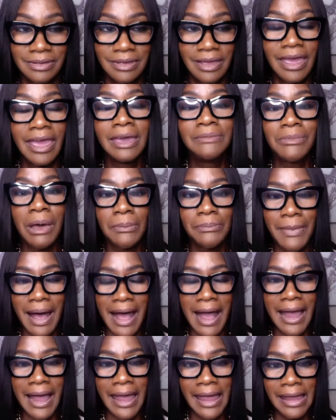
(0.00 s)
In my
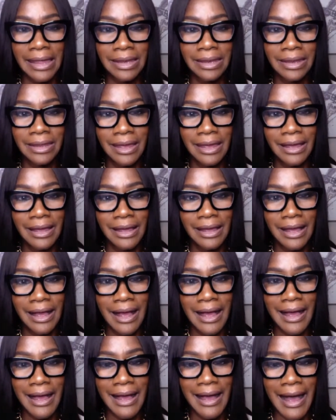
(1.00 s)
mind,
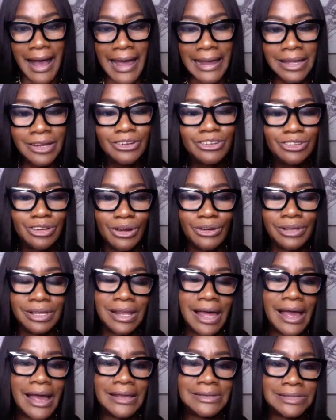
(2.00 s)
I
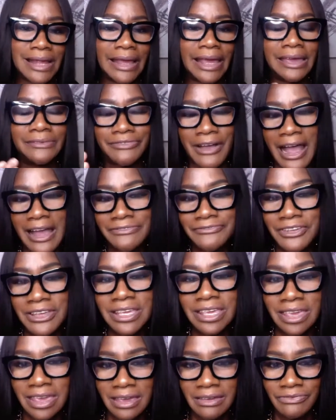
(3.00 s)
internalize, like, if I
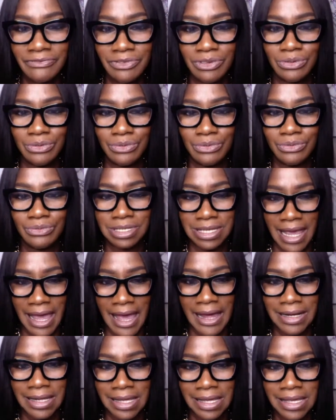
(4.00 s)
forgive you,
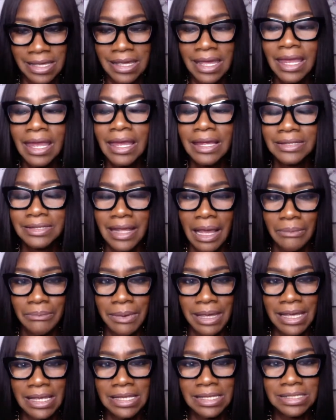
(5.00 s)
daddy, that
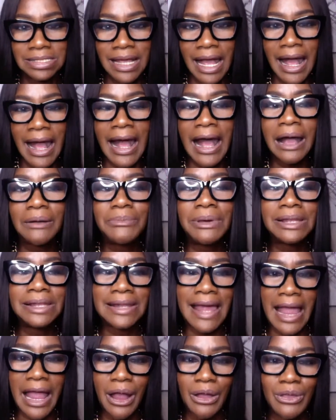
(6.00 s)
means I'm
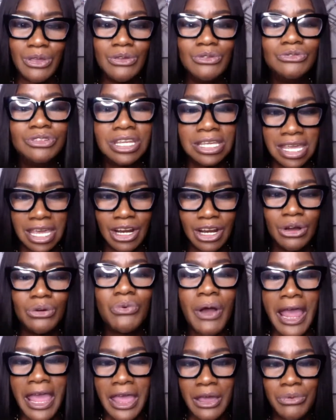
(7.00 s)
allowing you to get
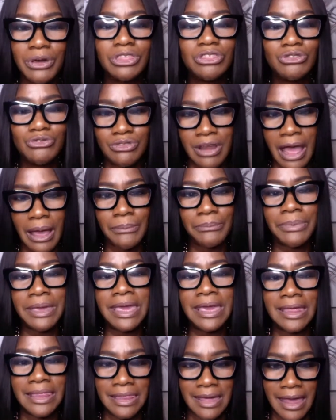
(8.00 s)
away with you not
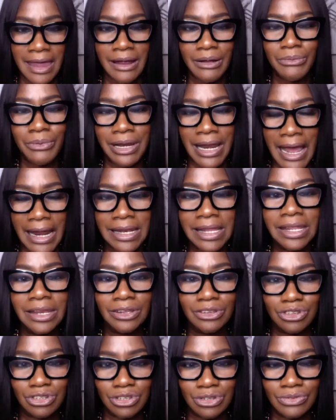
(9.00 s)
being there when I
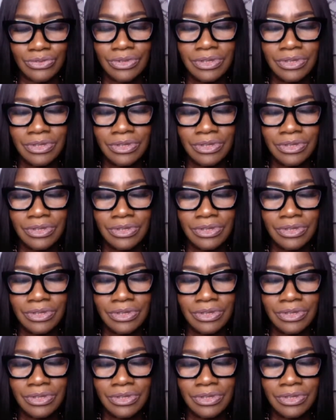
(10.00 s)
needed you.